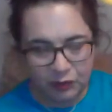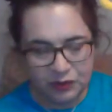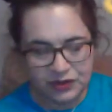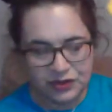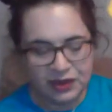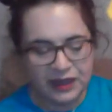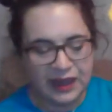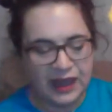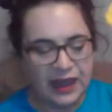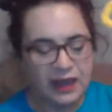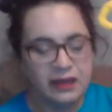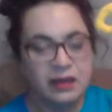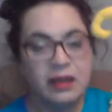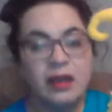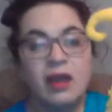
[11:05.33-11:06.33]
Do it again.
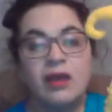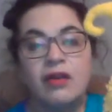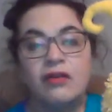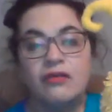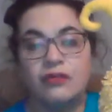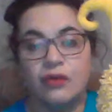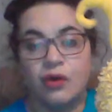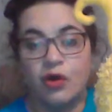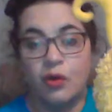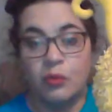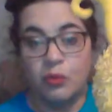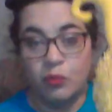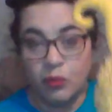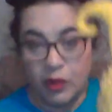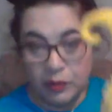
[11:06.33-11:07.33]
From
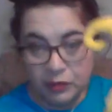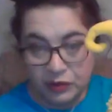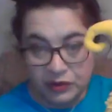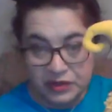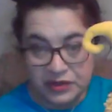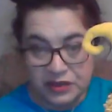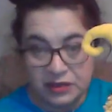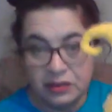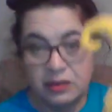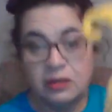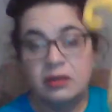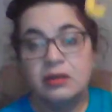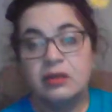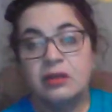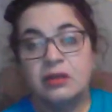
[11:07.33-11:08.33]
Wibbleton
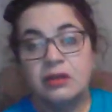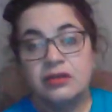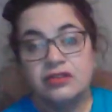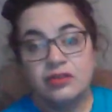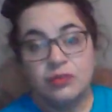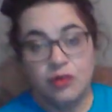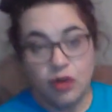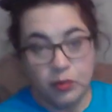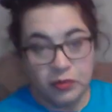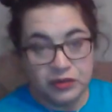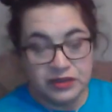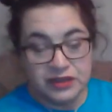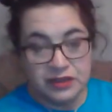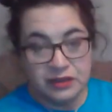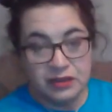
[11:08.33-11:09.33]
to
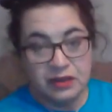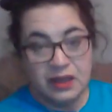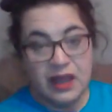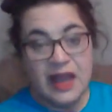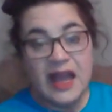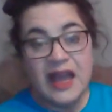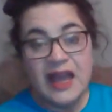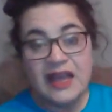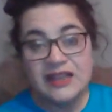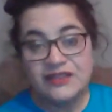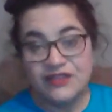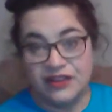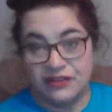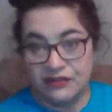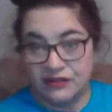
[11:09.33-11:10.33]
Wobbleton. It's
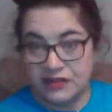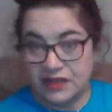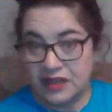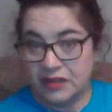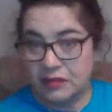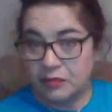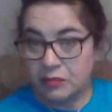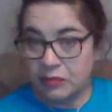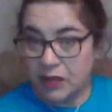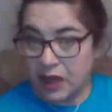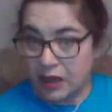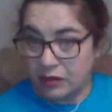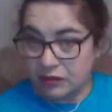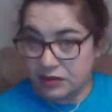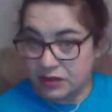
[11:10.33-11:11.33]
15
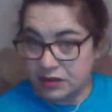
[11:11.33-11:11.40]
miles.